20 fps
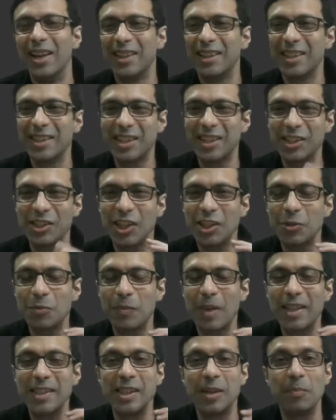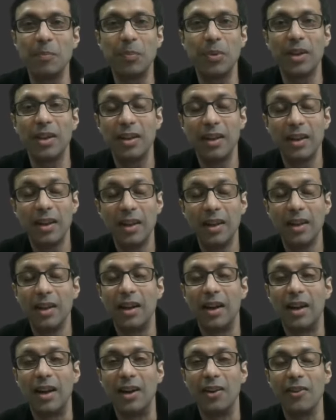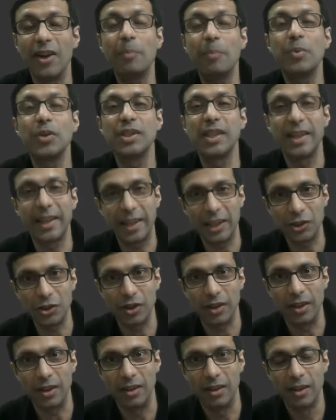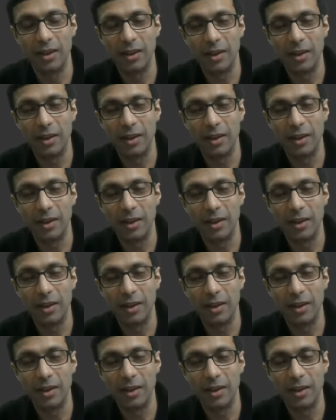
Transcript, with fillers: This is just my simple uh, representation here.